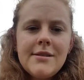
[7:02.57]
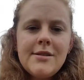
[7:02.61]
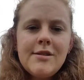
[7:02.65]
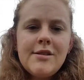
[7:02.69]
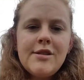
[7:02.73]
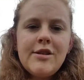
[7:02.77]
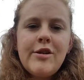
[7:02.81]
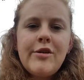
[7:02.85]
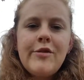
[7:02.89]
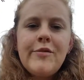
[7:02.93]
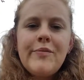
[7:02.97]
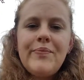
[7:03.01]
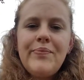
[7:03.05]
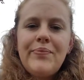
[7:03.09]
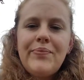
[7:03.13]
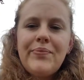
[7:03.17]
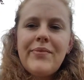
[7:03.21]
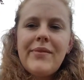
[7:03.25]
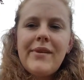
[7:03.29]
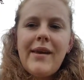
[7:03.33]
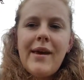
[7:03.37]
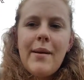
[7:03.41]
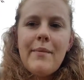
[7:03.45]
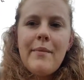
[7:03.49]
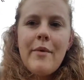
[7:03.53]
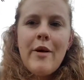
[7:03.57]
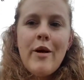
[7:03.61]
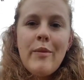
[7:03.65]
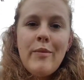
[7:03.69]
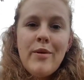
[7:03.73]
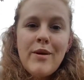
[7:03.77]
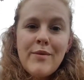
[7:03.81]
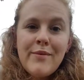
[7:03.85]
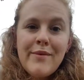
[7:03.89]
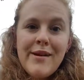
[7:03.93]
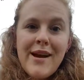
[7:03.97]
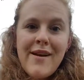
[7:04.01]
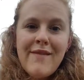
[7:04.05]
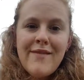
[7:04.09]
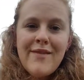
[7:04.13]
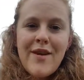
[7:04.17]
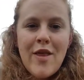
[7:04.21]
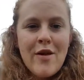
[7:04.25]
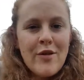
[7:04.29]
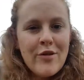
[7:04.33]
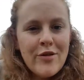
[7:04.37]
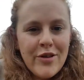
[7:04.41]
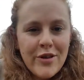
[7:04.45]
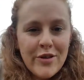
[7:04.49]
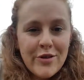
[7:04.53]
So I'm hoping we have
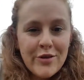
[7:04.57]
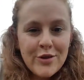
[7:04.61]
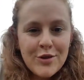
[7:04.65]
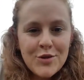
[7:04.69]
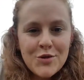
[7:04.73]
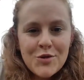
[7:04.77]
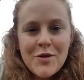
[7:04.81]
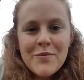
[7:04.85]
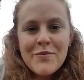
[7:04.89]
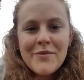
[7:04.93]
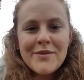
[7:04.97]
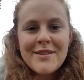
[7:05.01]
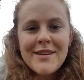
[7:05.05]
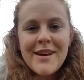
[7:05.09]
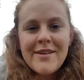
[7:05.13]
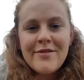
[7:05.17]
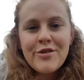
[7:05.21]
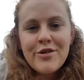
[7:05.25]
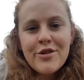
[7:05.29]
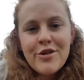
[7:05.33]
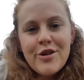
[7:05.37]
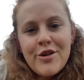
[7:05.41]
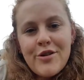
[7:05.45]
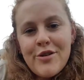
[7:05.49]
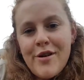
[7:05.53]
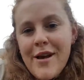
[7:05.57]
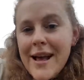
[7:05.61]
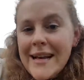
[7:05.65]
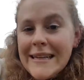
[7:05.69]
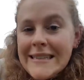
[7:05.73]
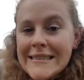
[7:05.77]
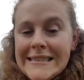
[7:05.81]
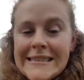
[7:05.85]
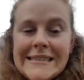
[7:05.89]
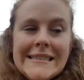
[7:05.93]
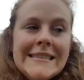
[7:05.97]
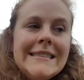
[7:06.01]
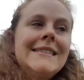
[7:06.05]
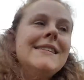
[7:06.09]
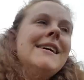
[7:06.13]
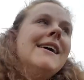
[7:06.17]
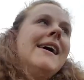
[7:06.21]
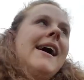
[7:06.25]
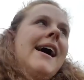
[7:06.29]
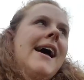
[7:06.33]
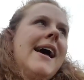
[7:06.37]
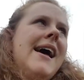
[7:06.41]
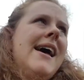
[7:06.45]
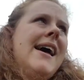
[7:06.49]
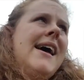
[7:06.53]
another thunderstorm this afternoon.
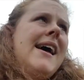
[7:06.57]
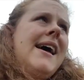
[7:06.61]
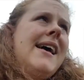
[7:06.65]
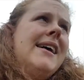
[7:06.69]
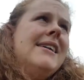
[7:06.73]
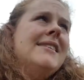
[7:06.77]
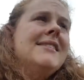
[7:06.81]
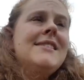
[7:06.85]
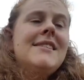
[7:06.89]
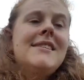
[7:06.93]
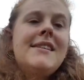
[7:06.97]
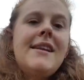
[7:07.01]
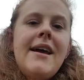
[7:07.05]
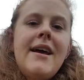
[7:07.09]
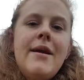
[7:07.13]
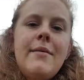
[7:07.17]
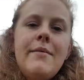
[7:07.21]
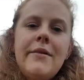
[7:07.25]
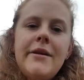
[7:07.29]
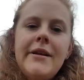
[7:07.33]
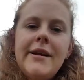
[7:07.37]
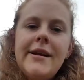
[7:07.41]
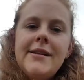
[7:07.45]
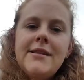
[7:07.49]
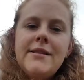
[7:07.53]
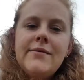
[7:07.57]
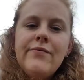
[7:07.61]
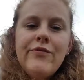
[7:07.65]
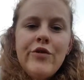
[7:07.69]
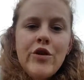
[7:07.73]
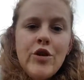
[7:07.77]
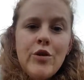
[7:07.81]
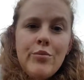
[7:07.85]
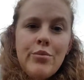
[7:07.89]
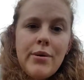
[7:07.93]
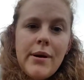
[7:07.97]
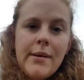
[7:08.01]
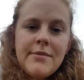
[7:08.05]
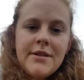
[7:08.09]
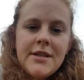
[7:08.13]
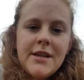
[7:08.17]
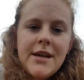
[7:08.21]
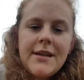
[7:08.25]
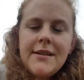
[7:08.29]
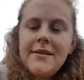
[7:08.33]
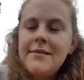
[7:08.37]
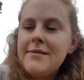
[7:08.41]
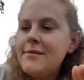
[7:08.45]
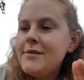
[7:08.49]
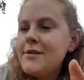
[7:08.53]
And tonight I'm gonna get some food prep
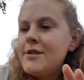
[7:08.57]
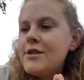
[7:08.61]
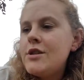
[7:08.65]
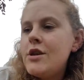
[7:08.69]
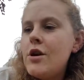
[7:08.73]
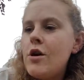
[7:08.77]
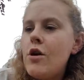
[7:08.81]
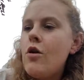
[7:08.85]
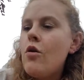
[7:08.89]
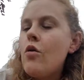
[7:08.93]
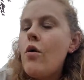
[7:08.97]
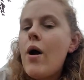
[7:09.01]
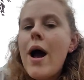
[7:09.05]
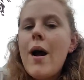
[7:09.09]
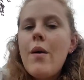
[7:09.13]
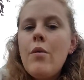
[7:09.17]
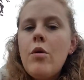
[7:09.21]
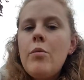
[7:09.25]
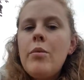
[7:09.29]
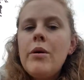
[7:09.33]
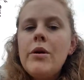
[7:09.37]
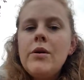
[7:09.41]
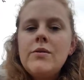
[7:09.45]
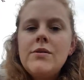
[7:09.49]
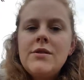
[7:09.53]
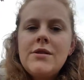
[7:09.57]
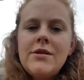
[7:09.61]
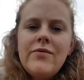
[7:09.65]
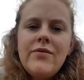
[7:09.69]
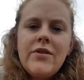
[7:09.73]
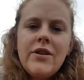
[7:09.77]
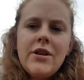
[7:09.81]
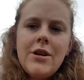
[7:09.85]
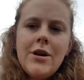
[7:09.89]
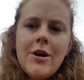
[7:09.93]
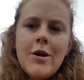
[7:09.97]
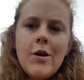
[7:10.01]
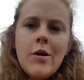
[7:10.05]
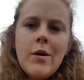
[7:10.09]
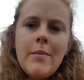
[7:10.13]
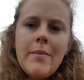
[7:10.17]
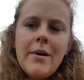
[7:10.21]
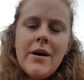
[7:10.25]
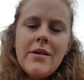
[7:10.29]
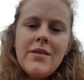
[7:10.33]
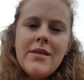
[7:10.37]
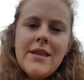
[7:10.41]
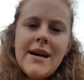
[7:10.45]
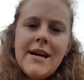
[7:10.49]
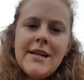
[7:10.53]
done, so I will post a video
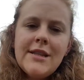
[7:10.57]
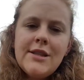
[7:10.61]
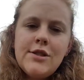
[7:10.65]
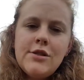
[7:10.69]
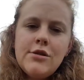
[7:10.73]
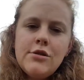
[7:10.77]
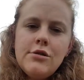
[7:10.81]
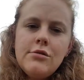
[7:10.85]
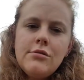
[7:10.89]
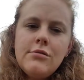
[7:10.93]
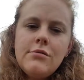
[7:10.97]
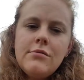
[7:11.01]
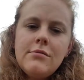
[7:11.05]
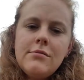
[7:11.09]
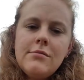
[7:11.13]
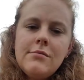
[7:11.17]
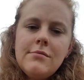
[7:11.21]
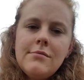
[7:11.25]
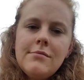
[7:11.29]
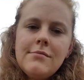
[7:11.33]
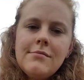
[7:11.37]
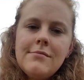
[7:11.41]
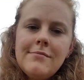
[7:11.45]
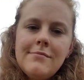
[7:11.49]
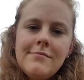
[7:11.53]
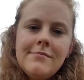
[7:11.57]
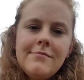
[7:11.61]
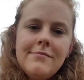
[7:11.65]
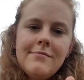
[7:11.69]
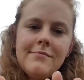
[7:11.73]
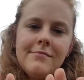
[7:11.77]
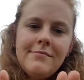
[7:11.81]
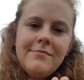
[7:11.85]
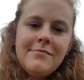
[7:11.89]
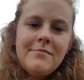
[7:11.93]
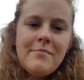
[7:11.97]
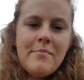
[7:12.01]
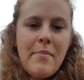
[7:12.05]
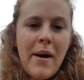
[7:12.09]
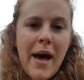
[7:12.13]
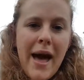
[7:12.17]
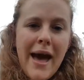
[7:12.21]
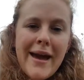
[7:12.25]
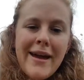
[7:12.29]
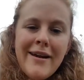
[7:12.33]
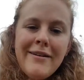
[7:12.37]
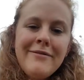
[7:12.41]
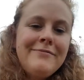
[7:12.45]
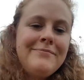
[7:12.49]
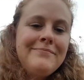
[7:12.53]
about that soon. Bye.